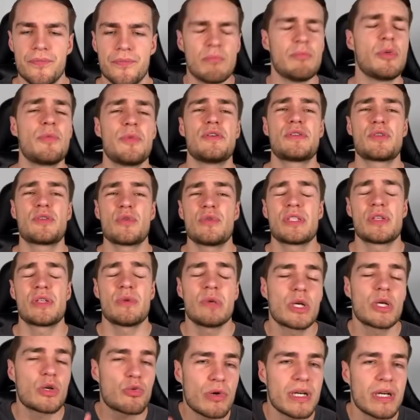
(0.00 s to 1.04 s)
Moomoo is also
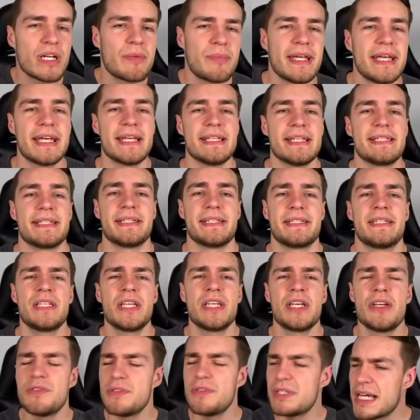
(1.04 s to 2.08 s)
incredibly easy to
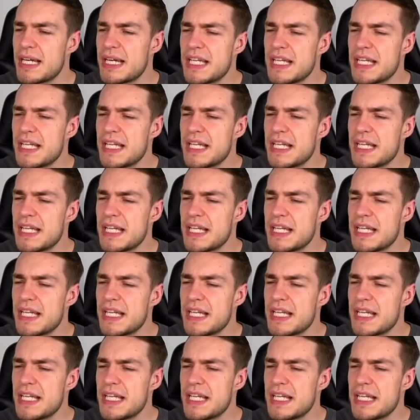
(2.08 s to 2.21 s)
use